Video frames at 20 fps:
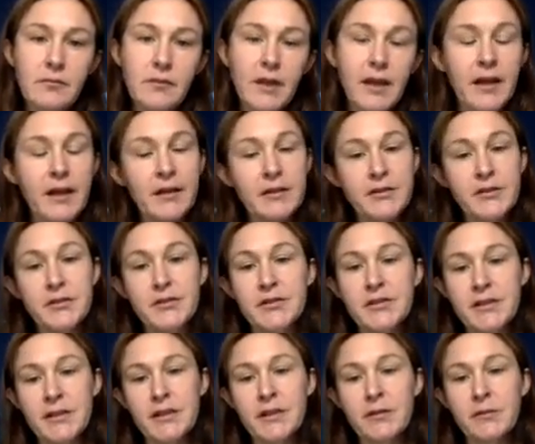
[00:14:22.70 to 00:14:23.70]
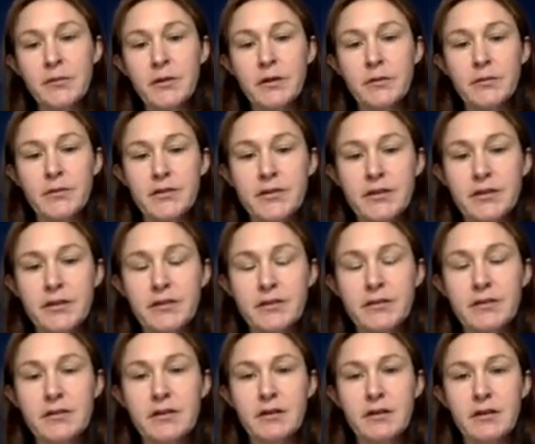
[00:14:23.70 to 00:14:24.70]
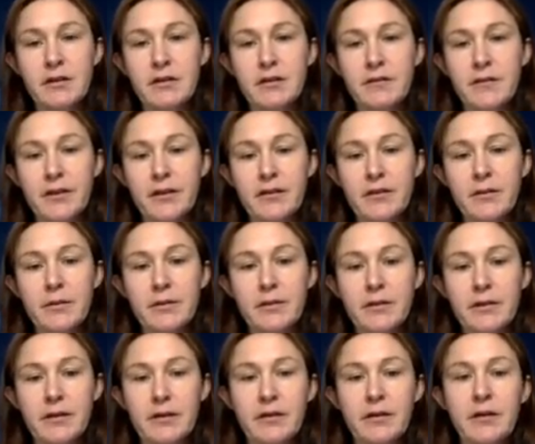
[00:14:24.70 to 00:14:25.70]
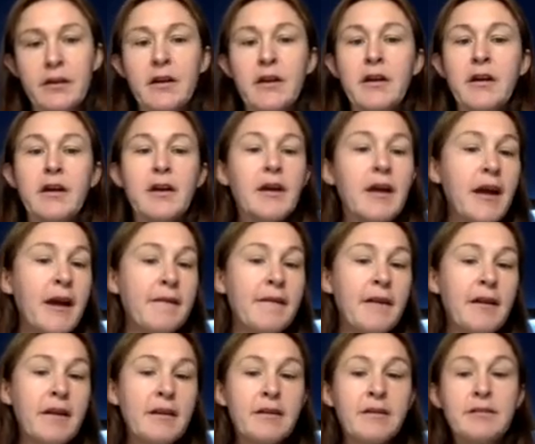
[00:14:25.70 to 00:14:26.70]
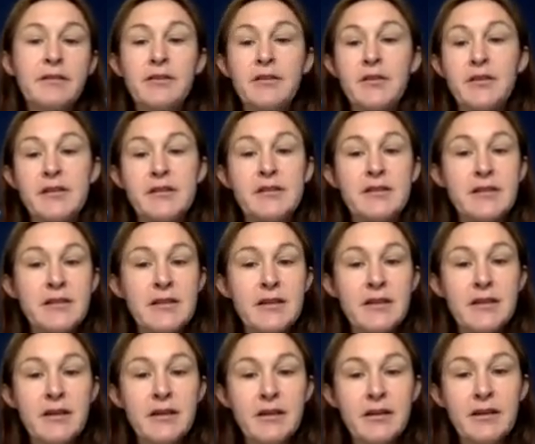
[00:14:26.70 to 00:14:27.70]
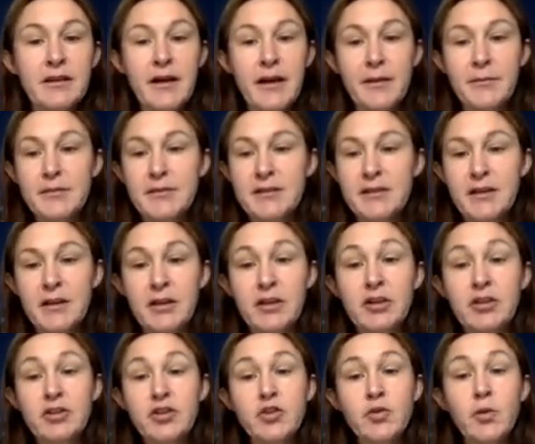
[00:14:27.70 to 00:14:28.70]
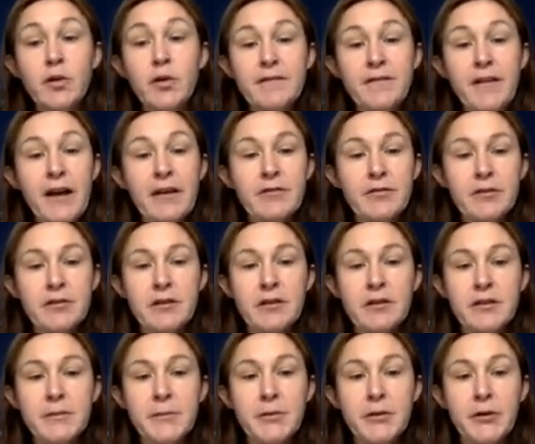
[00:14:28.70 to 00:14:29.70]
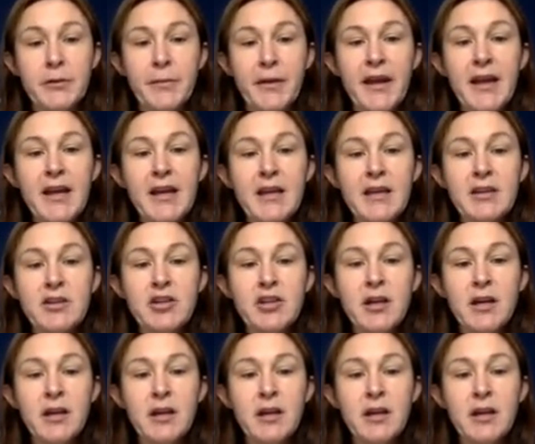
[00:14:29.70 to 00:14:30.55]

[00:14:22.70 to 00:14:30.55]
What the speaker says: And you see what results are available here. And then you can see here, I'm seeing 25 results per page,